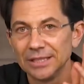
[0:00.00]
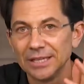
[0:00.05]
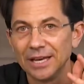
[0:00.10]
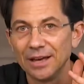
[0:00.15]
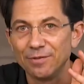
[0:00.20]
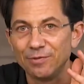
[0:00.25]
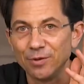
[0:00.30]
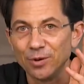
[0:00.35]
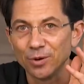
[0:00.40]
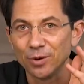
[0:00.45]

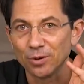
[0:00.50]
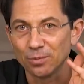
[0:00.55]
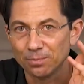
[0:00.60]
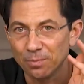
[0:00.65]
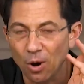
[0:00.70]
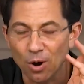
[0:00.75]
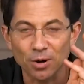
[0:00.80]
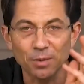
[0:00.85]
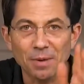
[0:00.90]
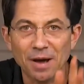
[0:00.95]
if you're
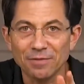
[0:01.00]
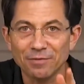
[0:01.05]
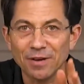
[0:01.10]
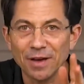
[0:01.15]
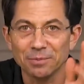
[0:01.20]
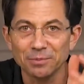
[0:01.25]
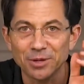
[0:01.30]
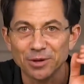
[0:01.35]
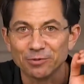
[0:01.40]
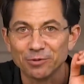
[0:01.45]
part of my
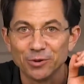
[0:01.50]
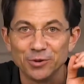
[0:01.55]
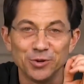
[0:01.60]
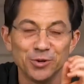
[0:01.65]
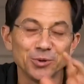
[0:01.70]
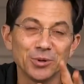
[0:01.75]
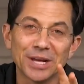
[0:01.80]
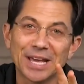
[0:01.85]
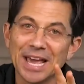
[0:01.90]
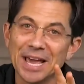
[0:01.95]
family, if you're
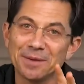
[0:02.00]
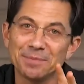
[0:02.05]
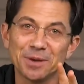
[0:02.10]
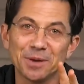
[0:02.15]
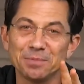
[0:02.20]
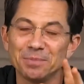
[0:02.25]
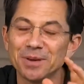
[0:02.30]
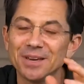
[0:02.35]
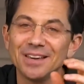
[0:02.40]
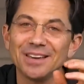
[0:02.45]
new to
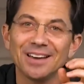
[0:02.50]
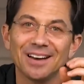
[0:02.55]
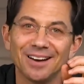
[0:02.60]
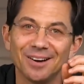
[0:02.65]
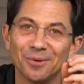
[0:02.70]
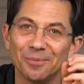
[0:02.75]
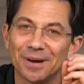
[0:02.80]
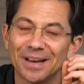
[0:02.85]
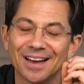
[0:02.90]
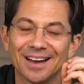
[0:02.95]
KBB,
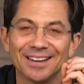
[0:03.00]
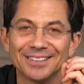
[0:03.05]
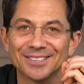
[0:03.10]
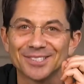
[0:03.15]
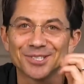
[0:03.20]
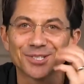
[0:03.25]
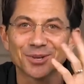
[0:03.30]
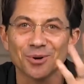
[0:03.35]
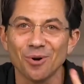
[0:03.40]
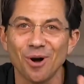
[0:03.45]
oh my God,
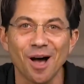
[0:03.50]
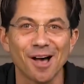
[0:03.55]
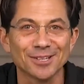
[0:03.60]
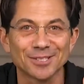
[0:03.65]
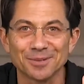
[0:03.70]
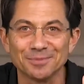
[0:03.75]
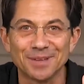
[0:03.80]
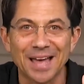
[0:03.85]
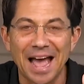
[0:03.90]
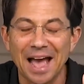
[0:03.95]
it's so
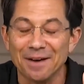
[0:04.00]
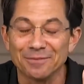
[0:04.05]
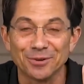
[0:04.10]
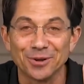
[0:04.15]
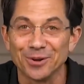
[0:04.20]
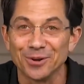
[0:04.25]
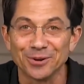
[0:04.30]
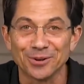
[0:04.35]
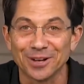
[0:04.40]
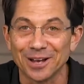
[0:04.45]
awesome to have you
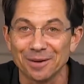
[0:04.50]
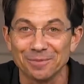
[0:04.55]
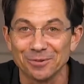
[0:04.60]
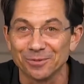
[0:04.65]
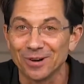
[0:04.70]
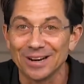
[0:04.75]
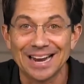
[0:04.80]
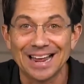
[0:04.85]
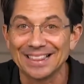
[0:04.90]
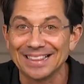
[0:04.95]
here, coming
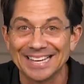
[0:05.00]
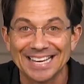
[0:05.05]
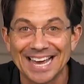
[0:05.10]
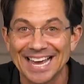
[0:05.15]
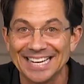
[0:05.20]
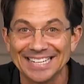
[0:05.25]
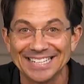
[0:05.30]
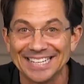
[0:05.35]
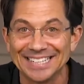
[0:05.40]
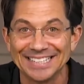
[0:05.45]
right out of the
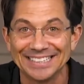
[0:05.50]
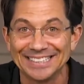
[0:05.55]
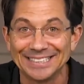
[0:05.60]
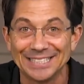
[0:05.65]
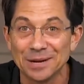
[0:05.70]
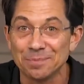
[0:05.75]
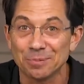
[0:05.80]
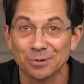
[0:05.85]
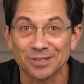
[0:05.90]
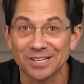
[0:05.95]
gate and getting a
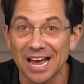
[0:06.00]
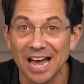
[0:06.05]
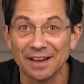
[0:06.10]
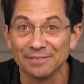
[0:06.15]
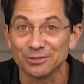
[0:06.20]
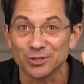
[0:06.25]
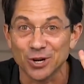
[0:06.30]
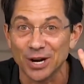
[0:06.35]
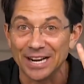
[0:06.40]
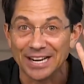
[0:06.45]
deeper
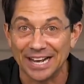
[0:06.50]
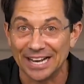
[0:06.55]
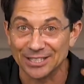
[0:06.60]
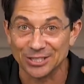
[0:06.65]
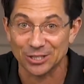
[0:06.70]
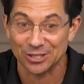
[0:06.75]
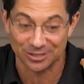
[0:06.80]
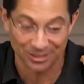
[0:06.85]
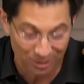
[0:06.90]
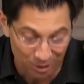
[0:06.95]
dive training.
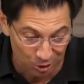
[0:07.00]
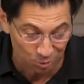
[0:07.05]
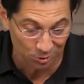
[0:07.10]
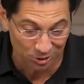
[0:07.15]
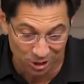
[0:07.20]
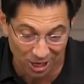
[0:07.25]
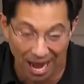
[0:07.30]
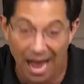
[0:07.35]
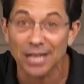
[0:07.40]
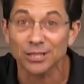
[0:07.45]
This is
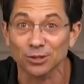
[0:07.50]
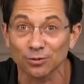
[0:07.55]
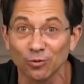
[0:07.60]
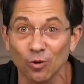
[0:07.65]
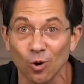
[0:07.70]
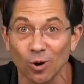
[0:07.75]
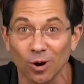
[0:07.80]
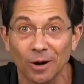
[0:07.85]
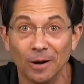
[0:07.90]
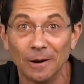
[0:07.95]
what you asked
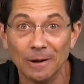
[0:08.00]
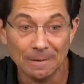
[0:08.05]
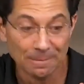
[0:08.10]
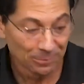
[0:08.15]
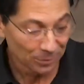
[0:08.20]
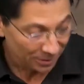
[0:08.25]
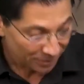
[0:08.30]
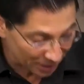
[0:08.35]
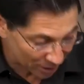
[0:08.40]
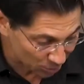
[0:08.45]
for.
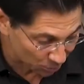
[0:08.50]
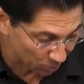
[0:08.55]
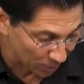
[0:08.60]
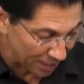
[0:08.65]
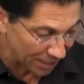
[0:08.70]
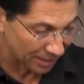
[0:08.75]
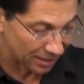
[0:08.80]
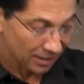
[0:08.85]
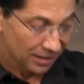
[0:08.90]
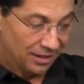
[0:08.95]
This
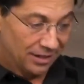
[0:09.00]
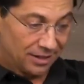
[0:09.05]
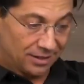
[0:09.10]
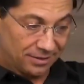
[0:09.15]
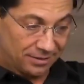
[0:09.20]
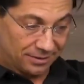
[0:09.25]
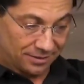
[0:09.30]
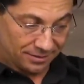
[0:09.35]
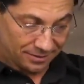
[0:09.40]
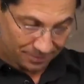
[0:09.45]
week,
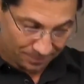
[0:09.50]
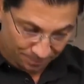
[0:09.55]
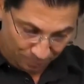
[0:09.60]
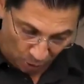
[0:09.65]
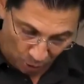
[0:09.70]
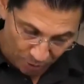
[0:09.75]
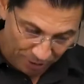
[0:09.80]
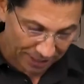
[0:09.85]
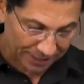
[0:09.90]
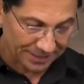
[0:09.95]

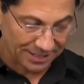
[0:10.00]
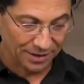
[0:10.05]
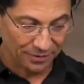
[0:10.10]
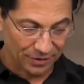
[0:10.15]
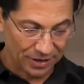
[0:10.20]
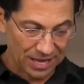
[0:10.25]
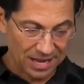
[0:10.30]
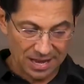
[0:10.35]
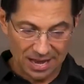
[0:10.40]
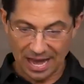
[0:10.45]

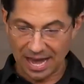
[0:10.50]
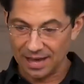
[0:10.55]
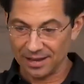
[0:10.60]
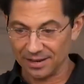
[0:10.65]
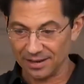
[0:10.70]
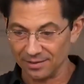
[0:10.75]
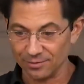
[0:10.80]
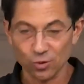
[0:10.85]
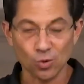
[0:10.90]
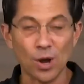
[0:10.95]
productivity
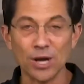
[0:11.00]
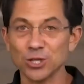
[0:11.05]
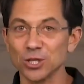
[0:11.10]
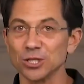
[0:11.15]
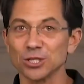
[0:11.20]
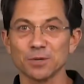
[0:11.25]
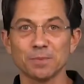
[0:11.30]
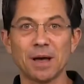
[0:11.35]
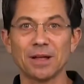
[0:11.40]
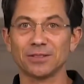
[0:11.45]
and
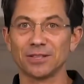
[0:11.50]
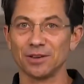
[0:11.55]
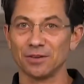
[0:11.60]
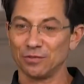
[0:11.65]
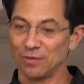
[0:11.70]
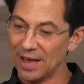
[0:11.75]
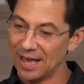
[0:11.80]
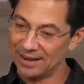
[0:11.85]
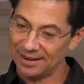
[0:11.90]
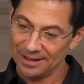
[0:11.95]
questions about the
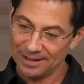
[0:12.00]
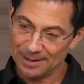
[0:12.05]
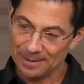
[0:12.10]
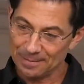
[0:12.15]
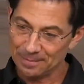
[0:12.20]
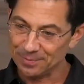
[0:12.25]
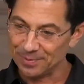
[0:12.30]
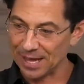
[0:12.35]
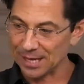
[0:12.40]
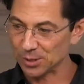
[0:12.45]
event,
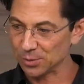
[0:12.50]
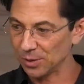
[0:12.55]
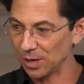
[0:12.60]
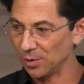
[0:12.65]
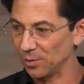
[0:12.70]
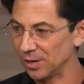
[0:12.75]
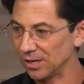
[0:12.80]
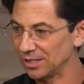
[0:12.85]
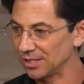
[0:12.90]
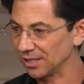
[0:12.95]
that's what I
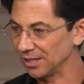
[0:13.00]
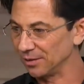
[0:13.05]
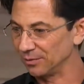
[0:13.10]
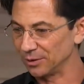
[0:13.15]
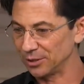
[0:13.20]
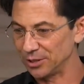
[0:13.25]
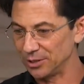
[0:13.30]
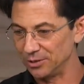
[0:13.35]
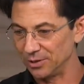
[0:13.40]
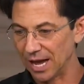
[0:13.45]
want to deliver
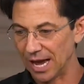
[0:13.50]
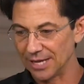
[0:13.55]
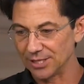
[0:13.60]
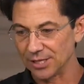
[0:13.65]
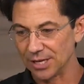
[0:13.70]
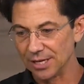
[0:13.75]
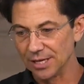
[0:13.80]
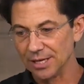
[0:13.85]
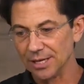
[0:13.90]
to you guys.